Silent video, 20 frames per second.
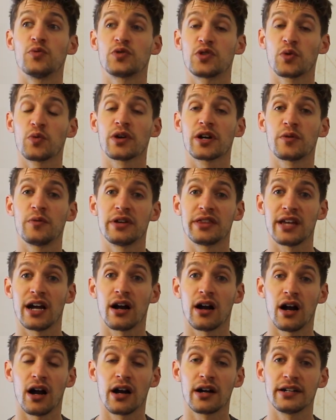work with
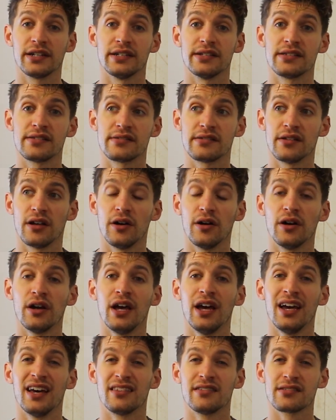our artists. So
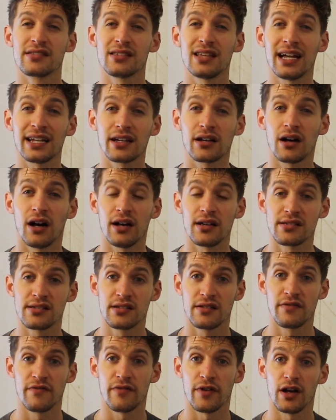there's a lot of
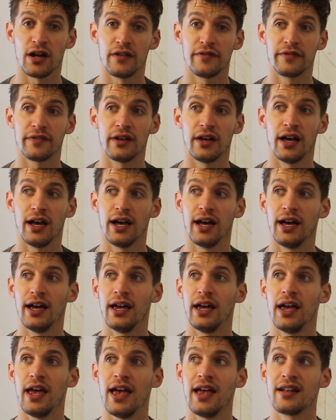costs involved,
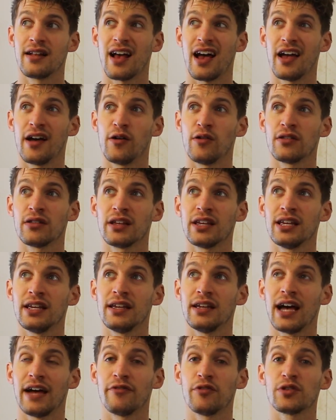and I've
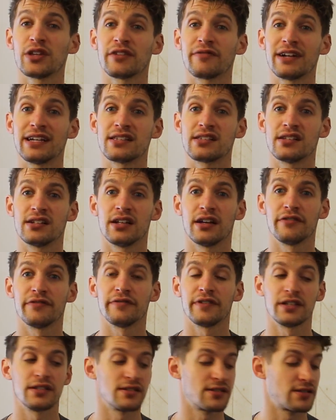only raised enough
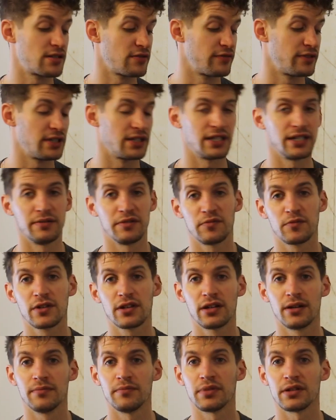funds to really
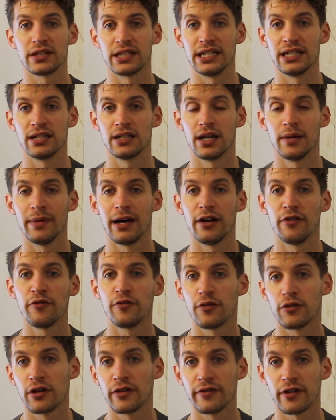complete about
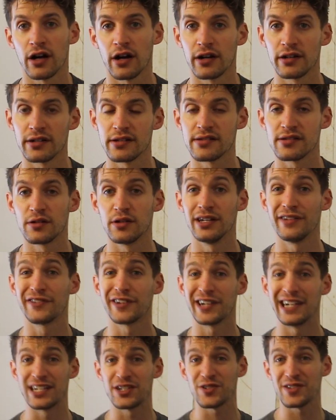4 of our artists. So if
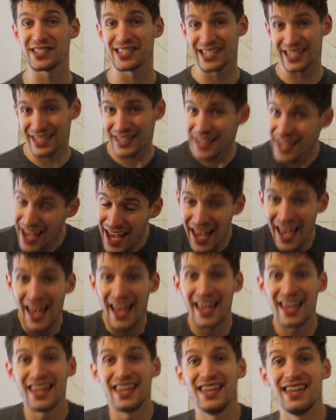you're interested
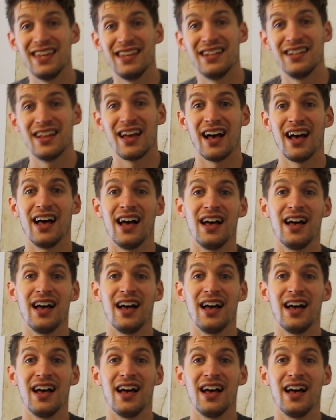in